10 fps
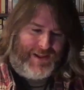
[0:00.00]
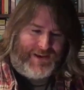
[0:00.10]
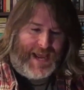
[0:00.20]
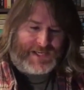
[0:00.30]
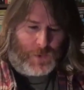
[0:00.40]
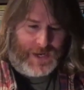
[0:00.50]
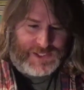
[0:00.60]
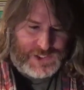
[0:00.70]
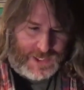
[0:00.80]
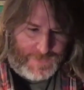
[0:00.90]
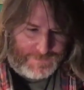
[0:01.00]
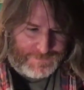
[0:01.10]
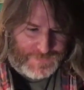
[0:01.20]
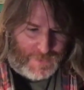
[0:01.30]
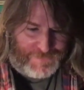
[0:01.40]
Next one, ladies and gentlemen.
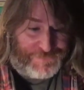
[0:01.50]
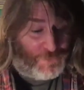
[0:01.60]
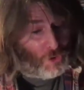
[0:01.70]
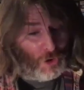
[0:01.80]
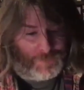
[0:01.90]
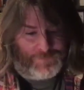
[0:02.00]
Number four.